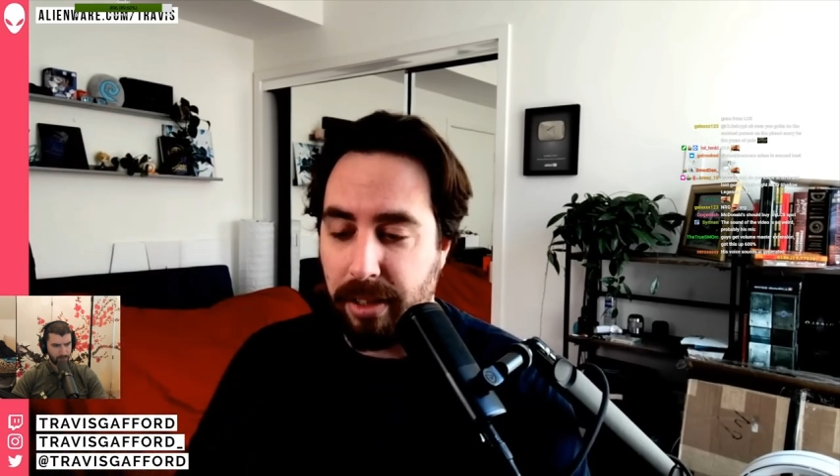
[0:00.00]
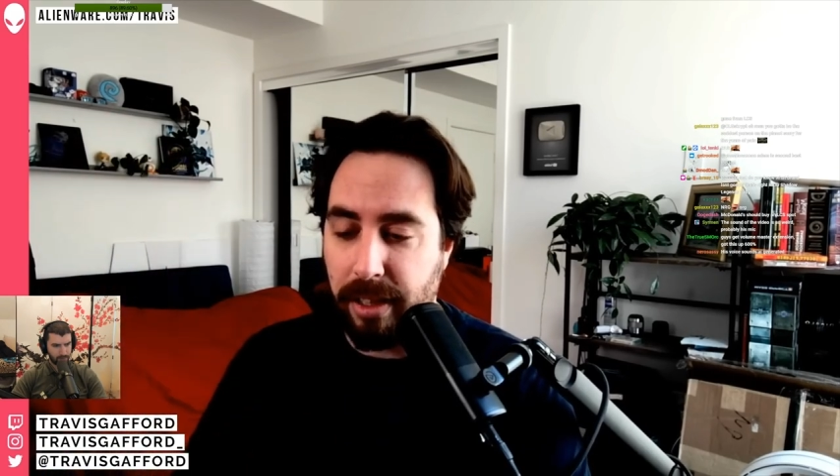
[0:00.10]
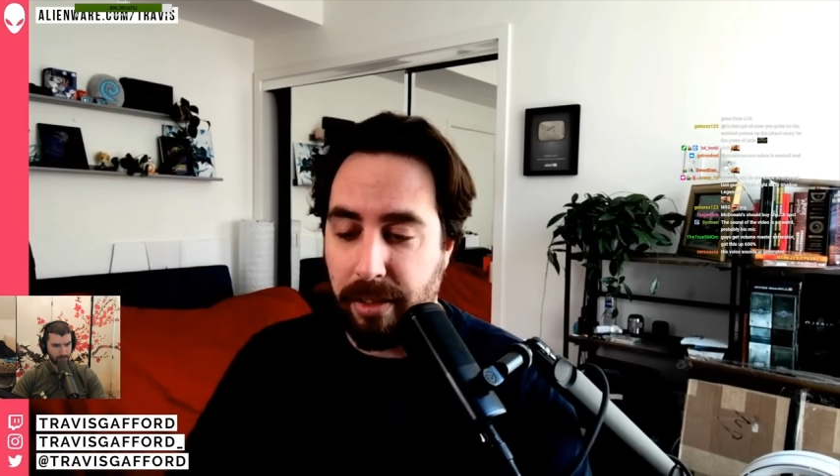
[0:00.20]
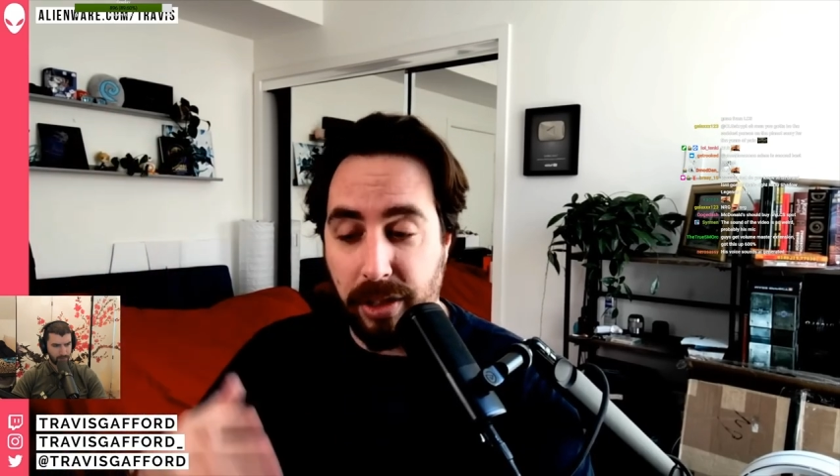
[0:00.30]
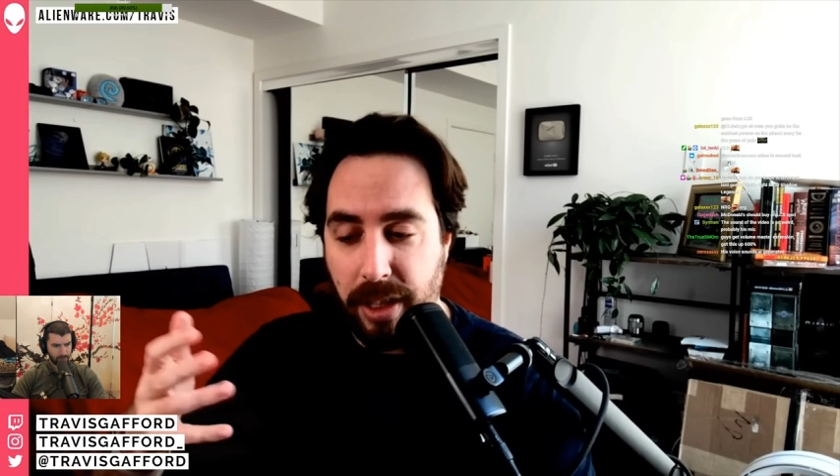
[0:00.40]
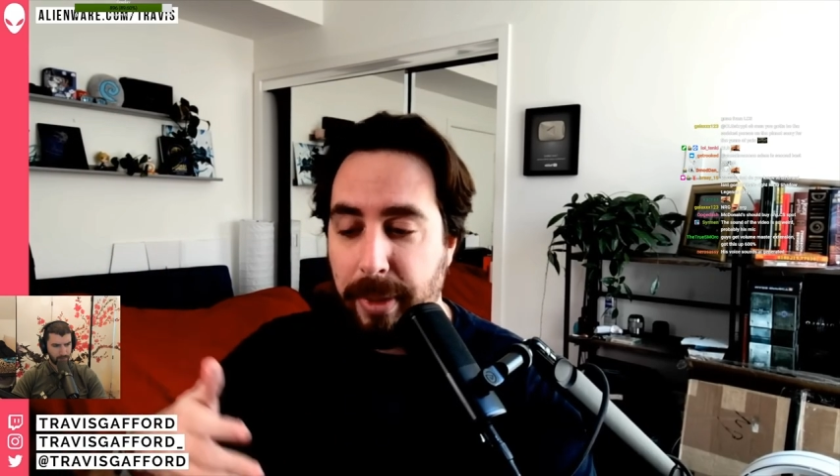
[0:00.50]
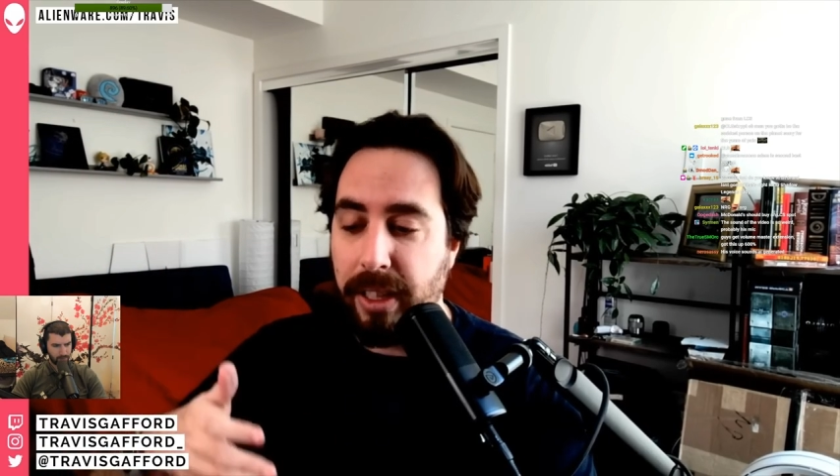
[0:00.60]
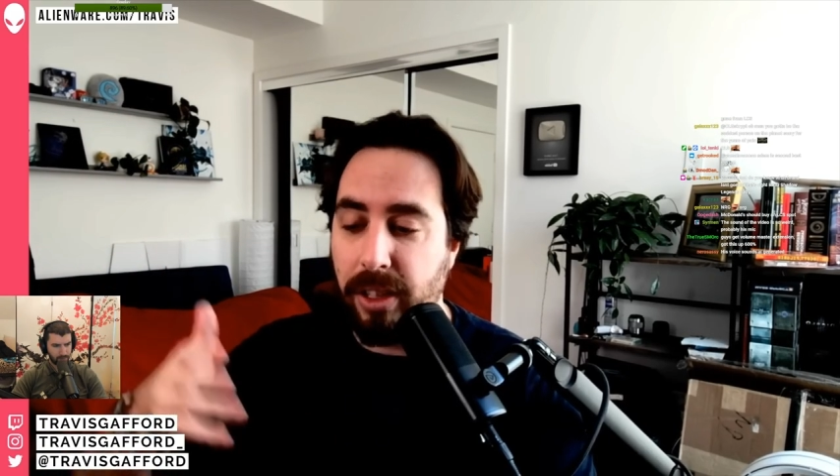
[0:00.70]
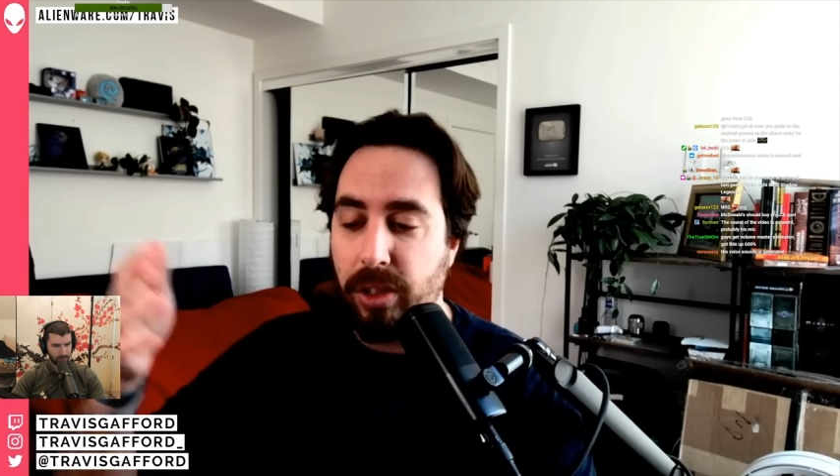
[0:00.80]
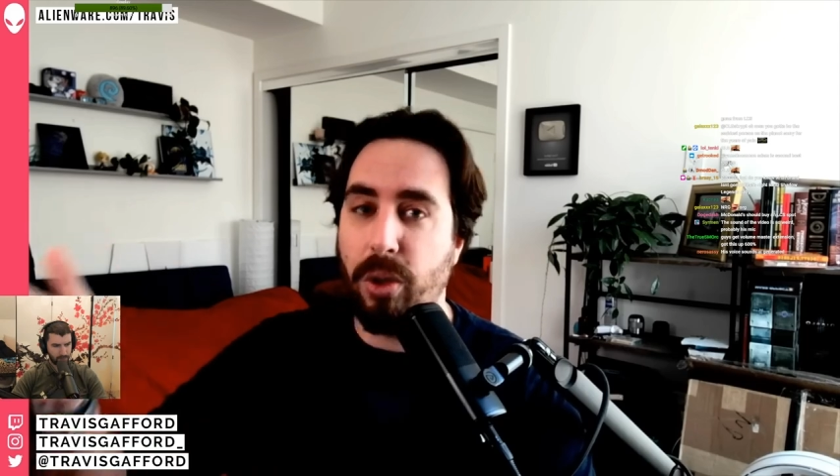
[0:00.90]

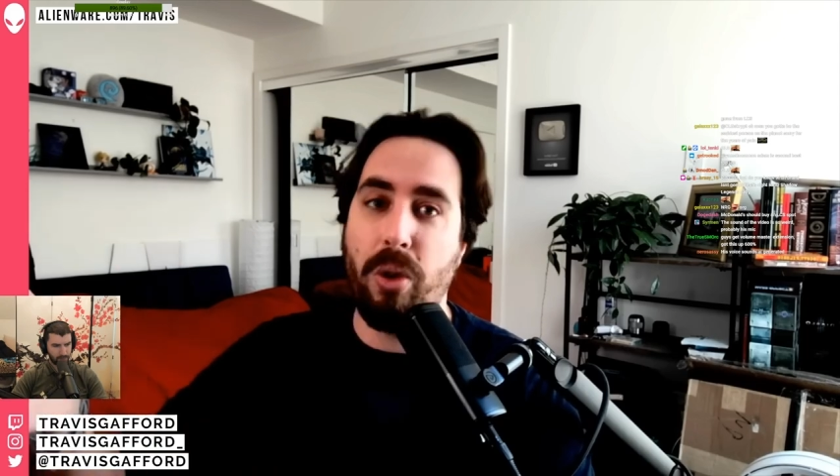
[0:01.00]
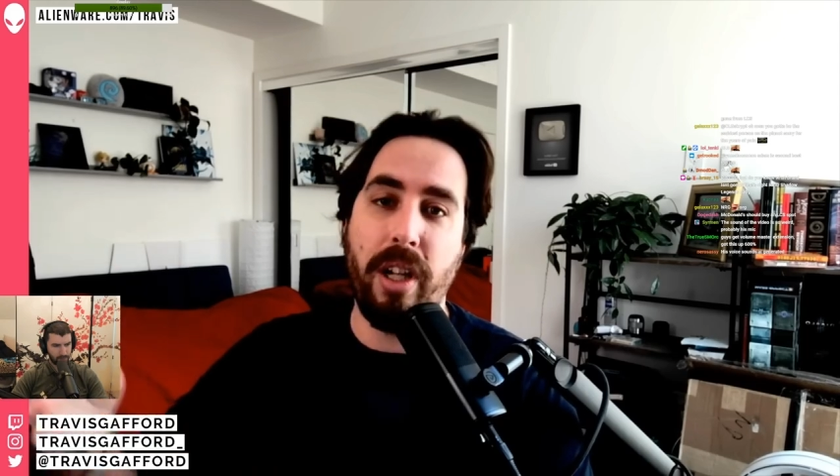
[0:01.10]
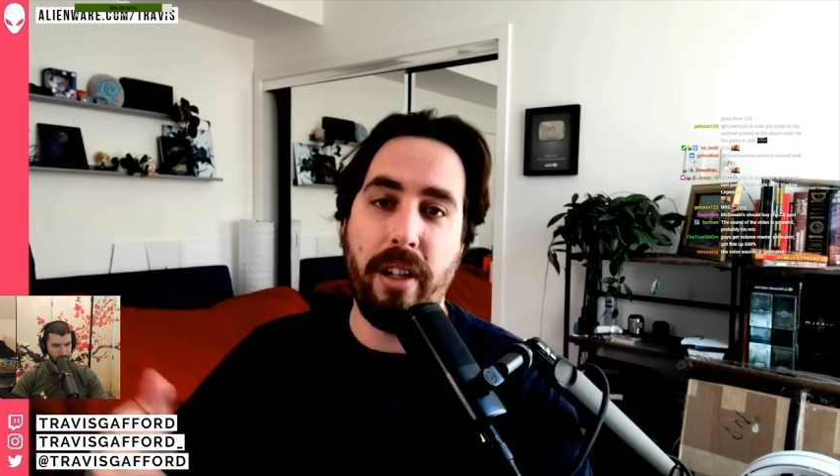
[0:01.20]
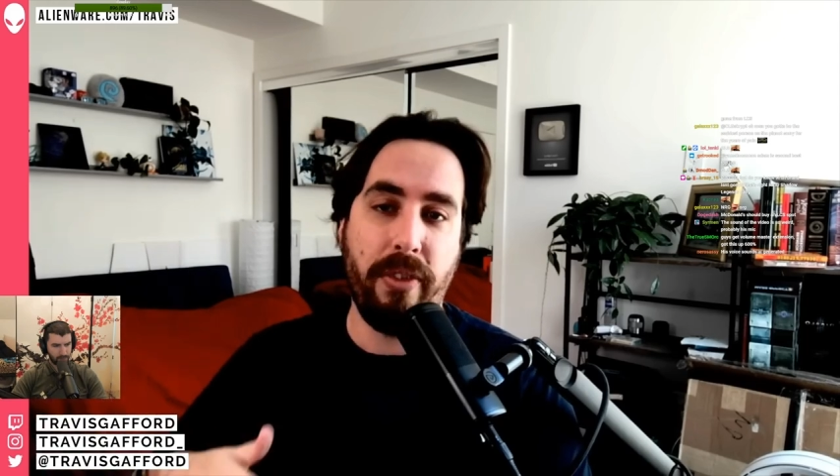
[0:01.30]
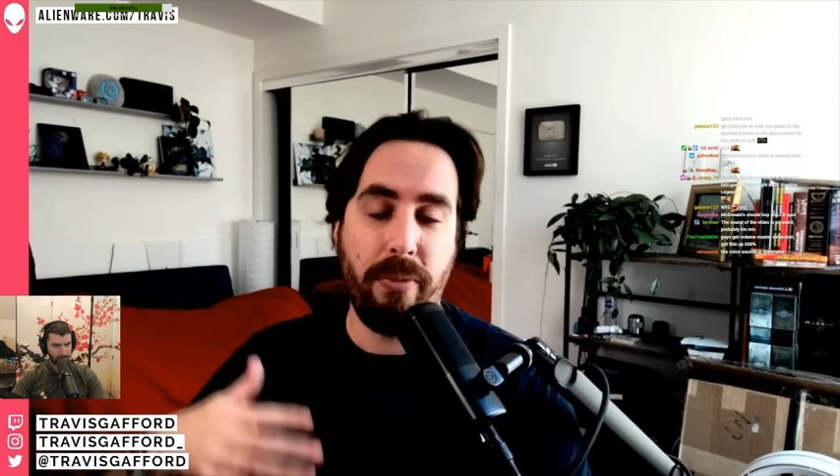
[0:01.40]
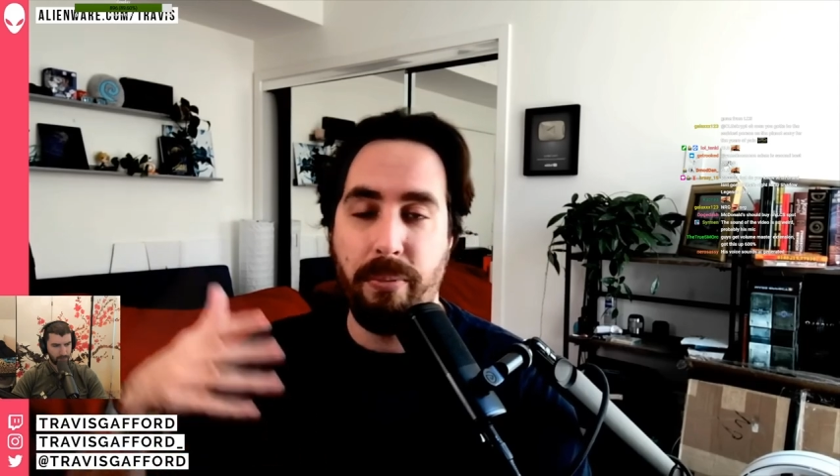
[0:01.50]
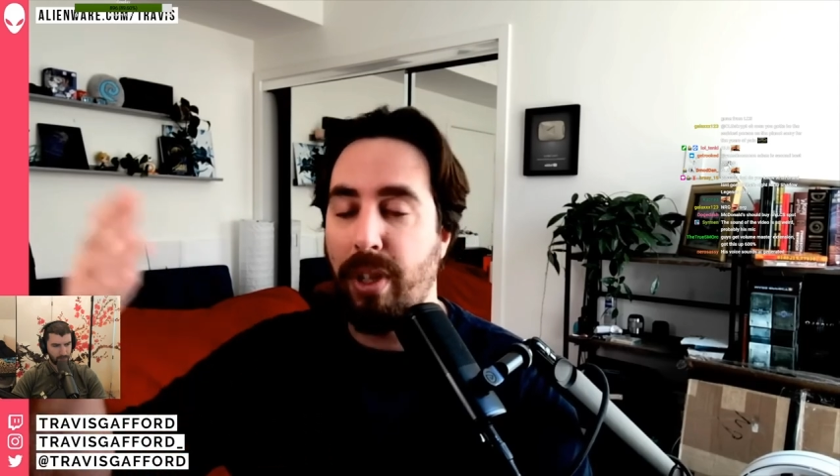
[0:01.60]
seemingly sold off